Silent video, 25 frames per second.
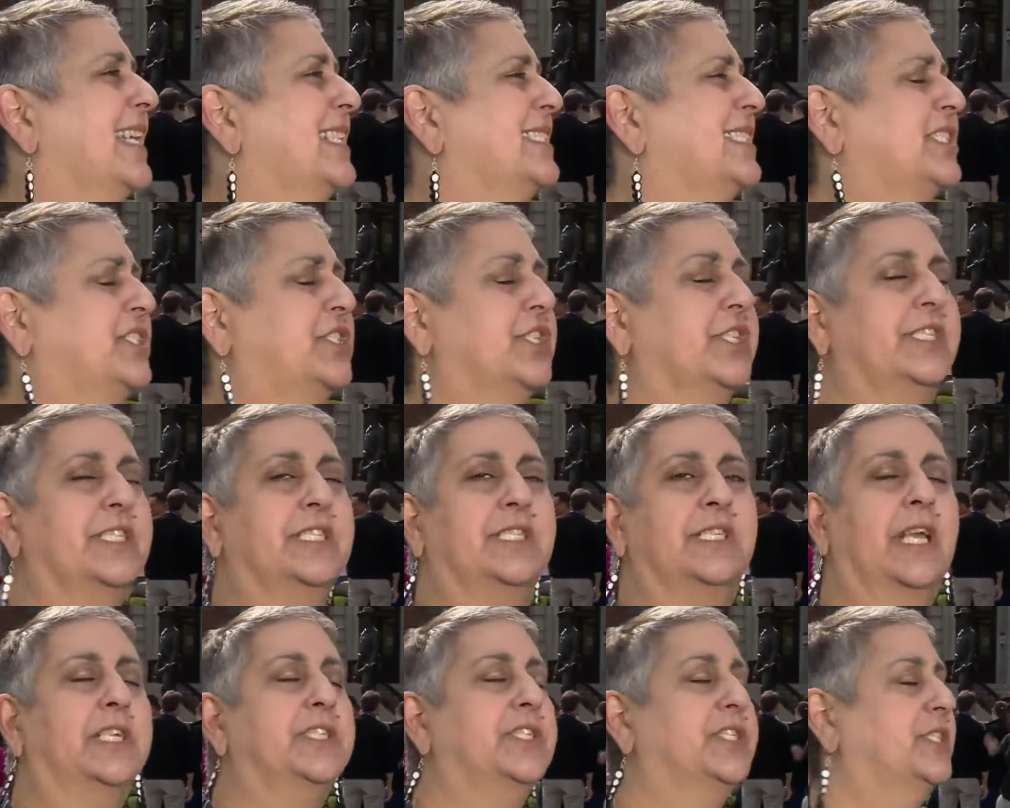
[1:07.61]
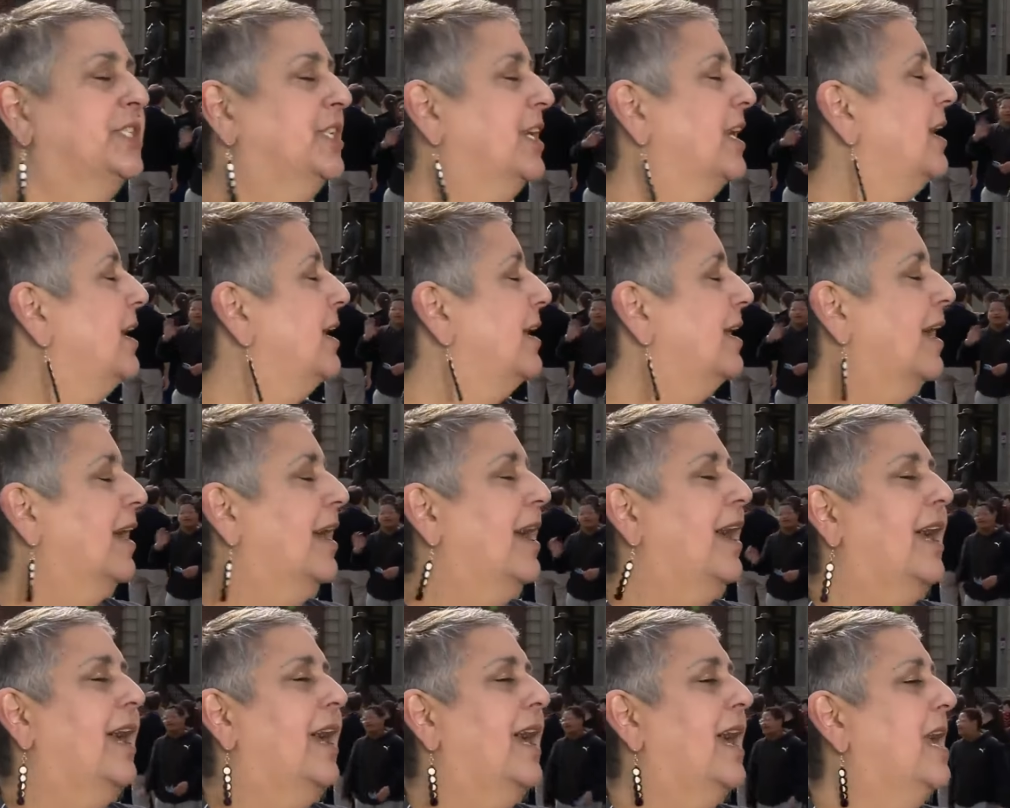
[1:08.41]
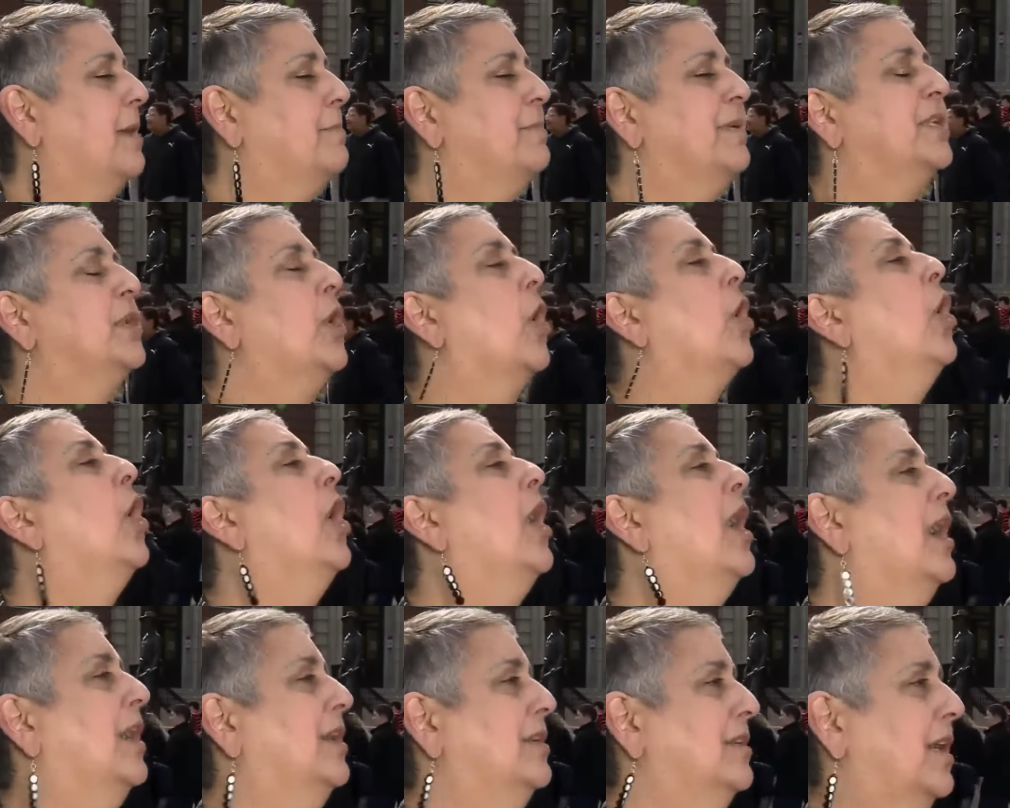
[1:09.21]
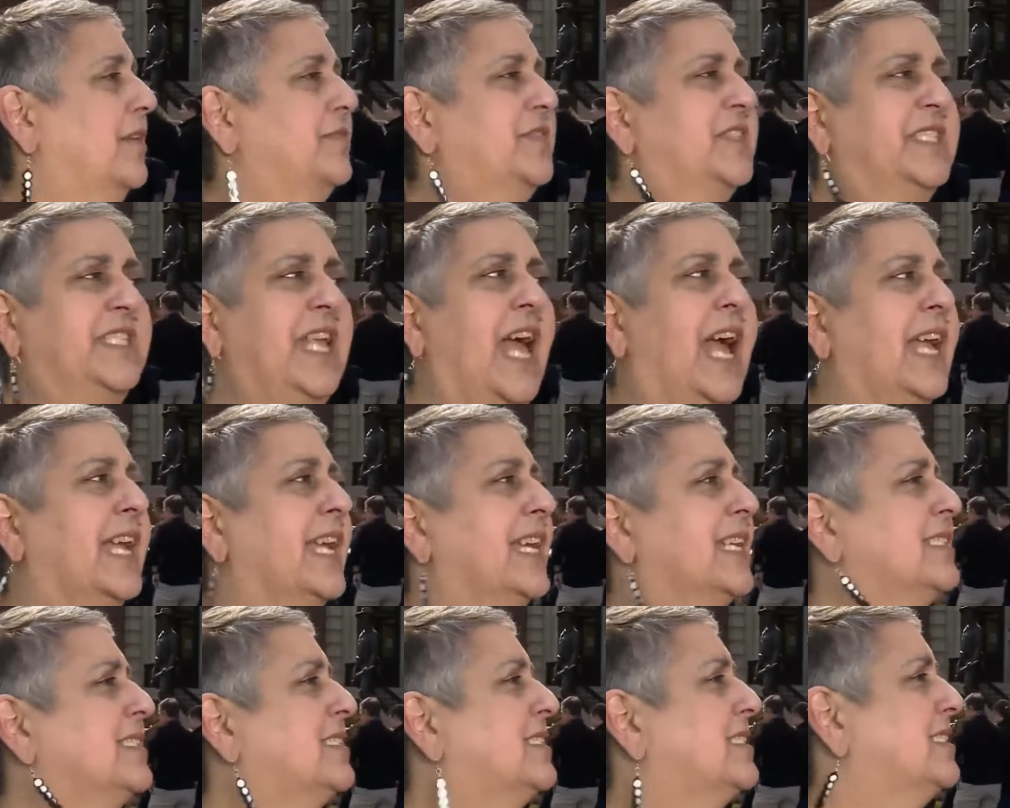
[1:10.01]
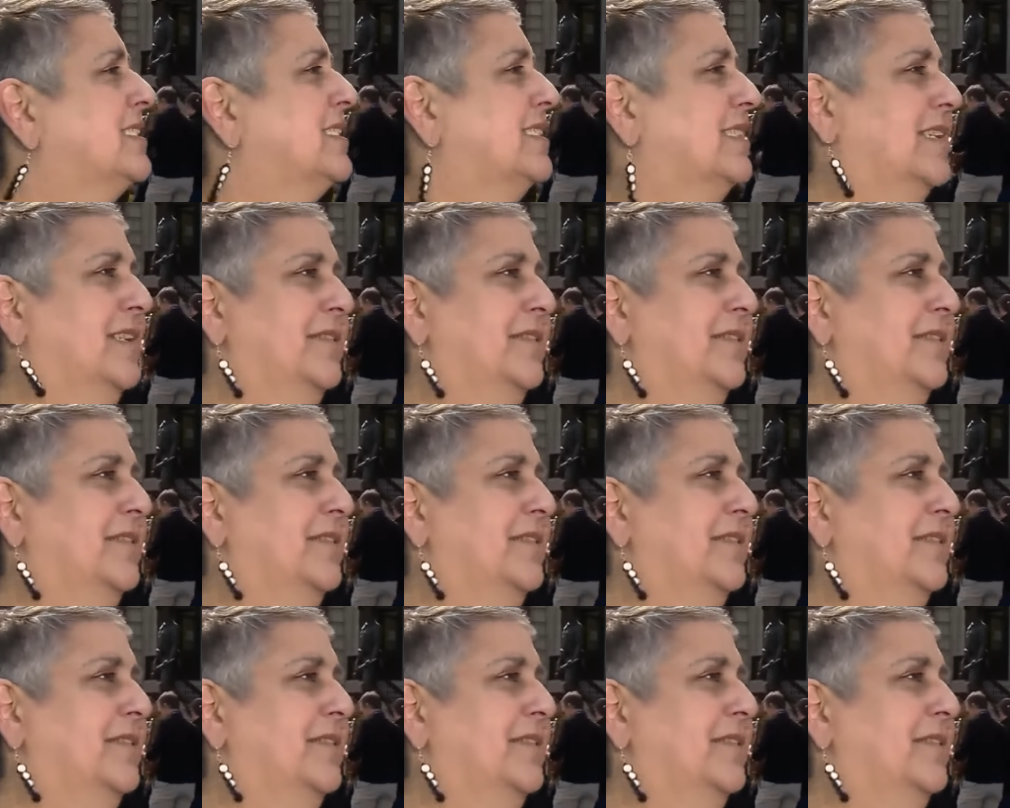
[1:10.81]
It's just such, uh, I'm in awe of science,